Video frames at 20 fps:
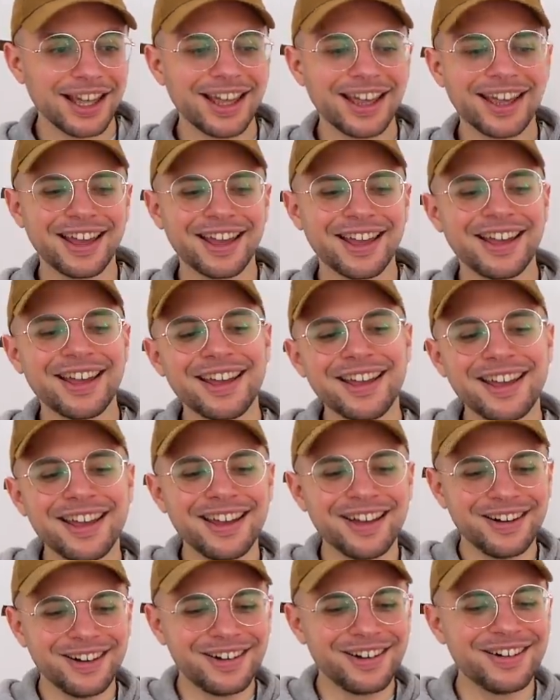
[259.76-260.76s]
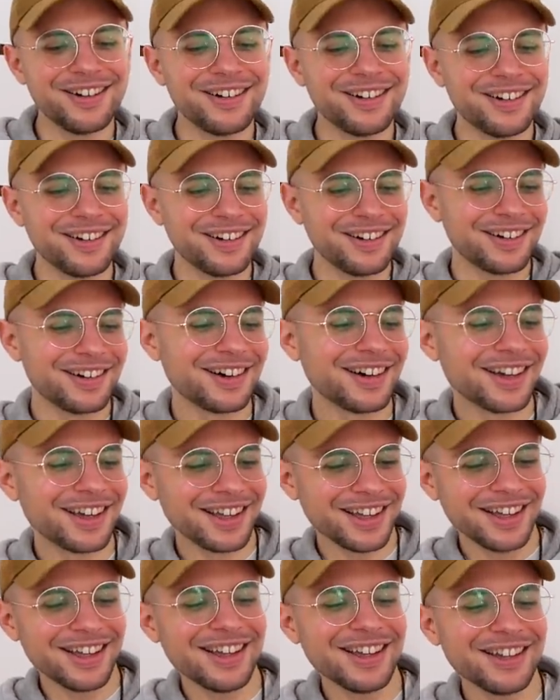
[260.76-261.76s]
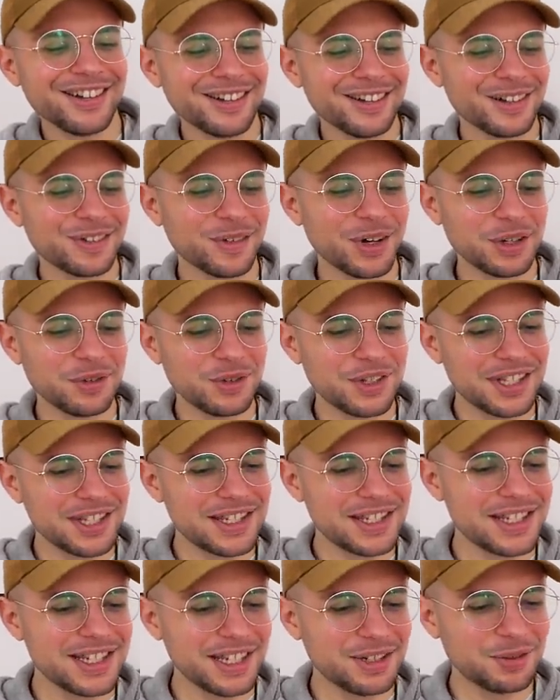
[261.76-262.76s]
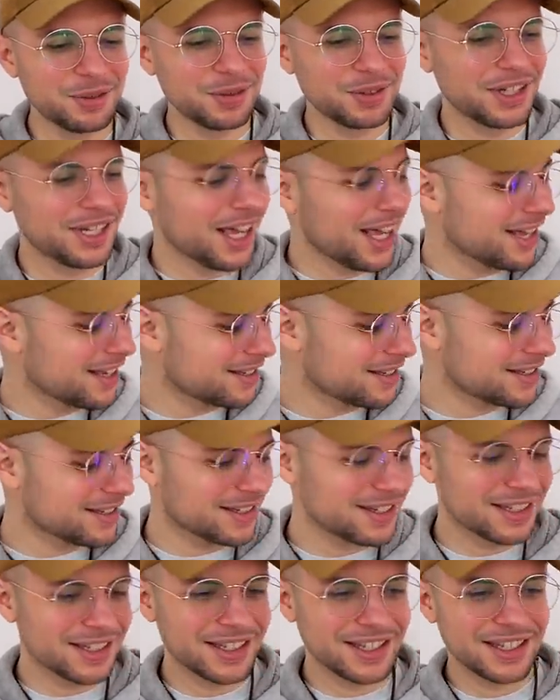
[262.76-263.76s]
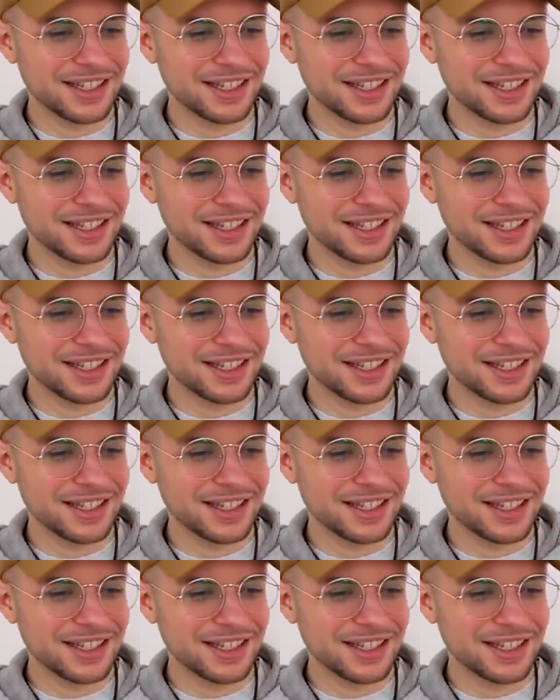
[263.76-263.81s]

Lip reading: Eyo. Eyo. One with a Z and one with an S.